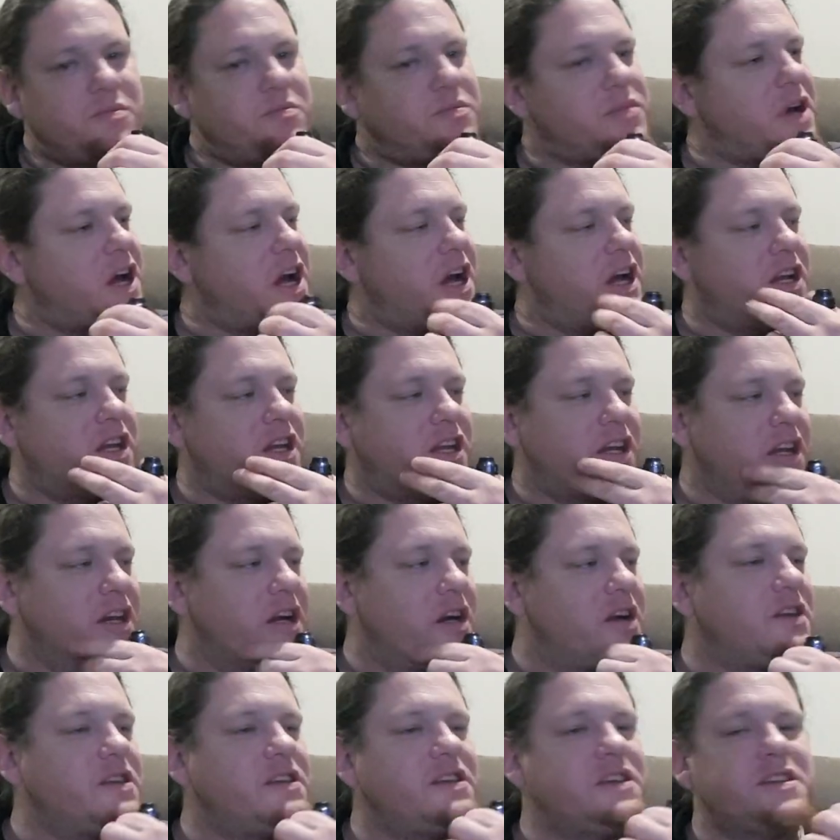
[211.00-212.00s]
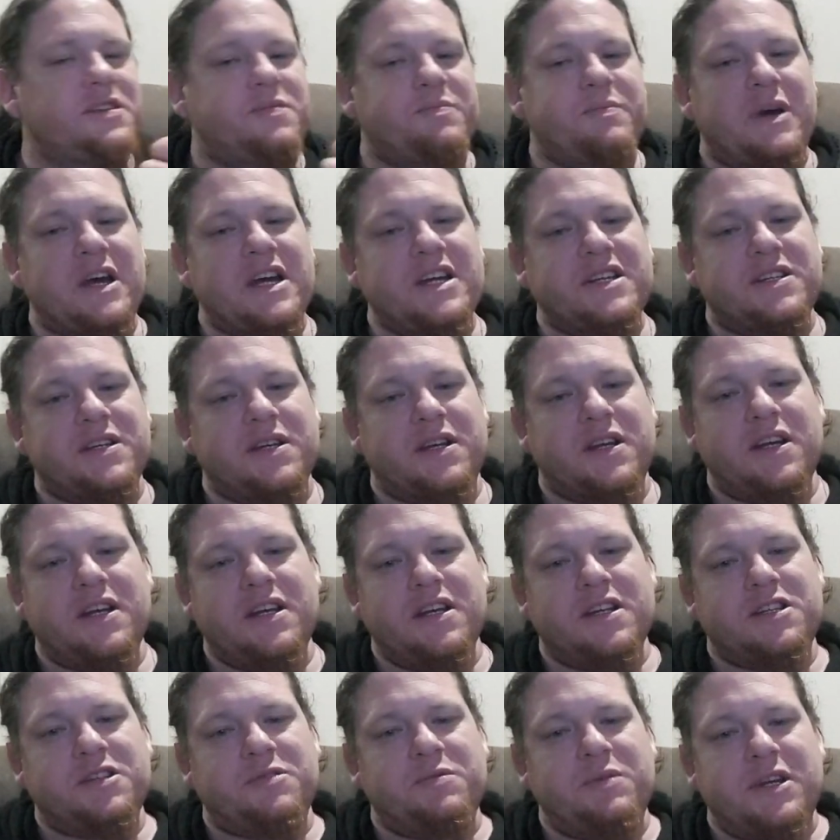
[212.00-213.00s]
But, you know, there's basic
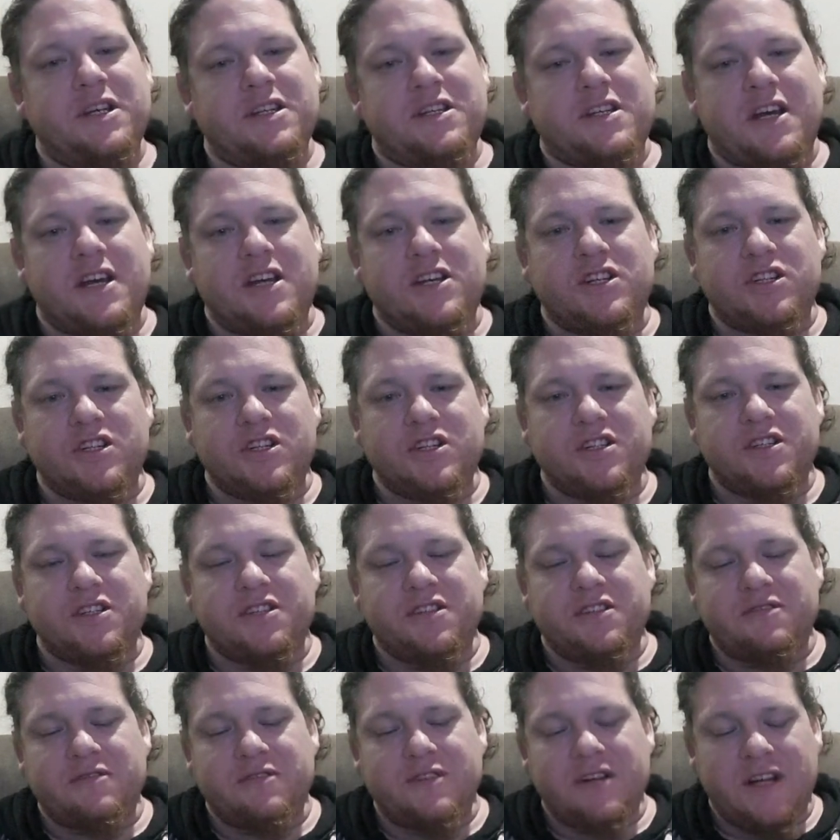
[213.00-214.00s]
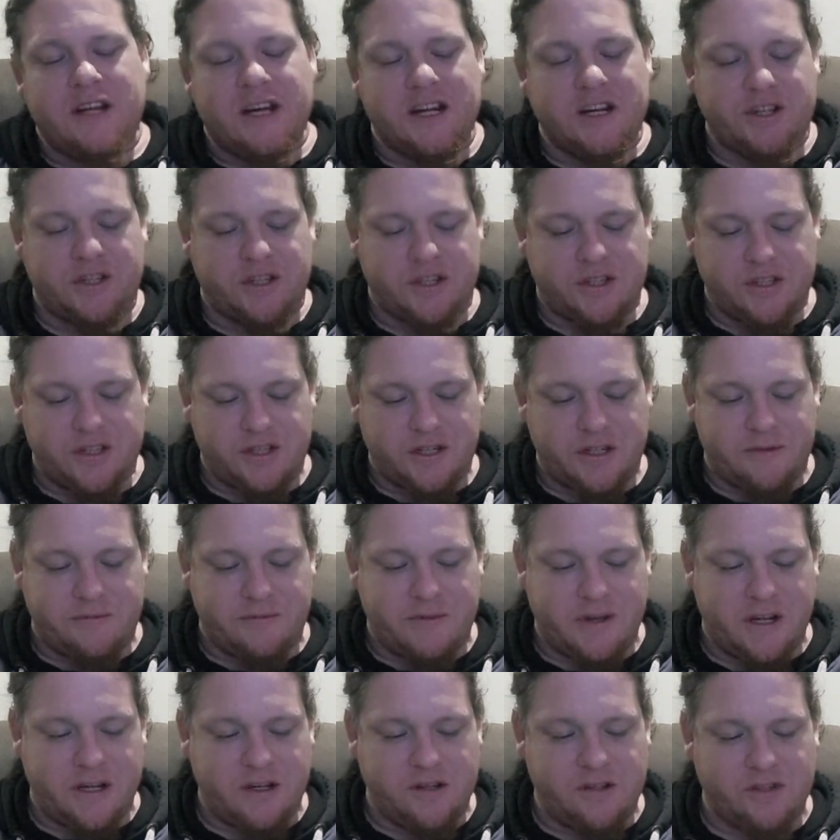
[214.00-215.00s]
expectations in a relationship
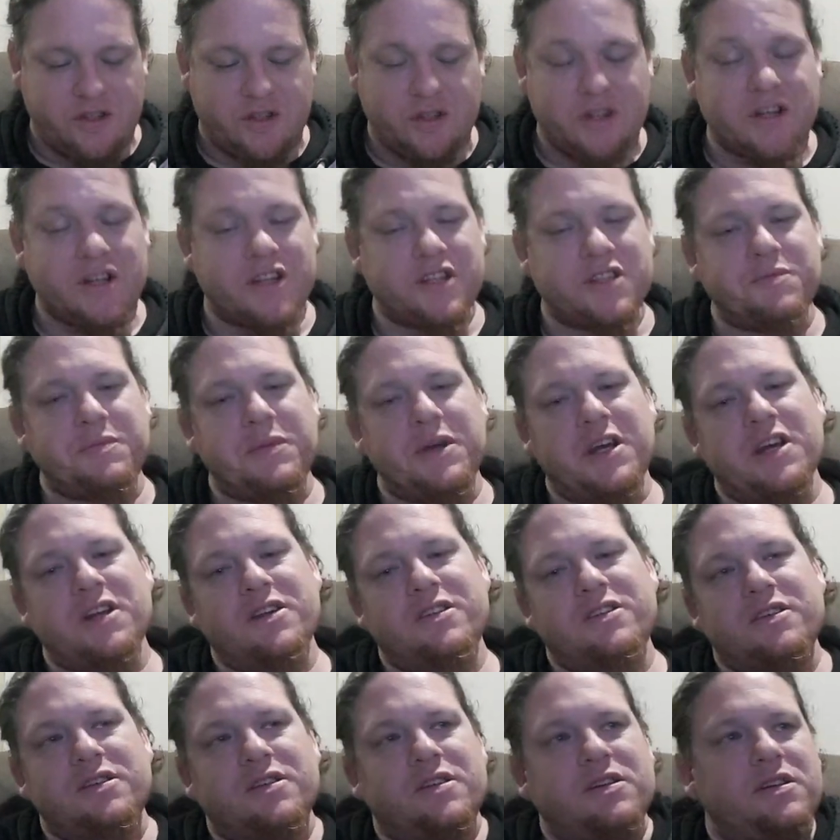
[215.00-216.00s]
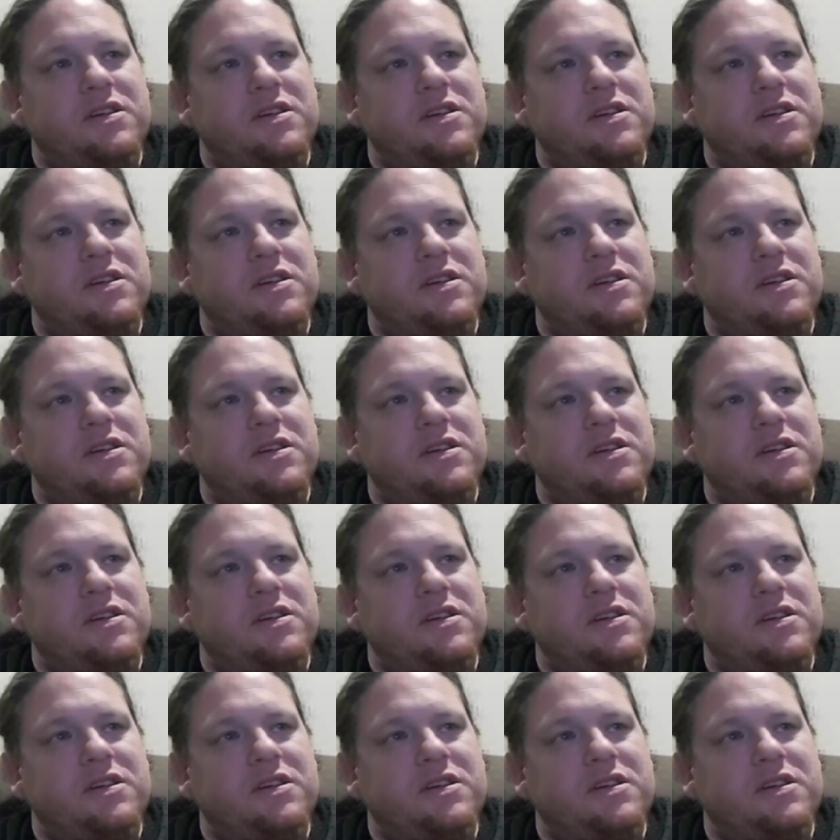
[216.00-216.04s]
that you should expect.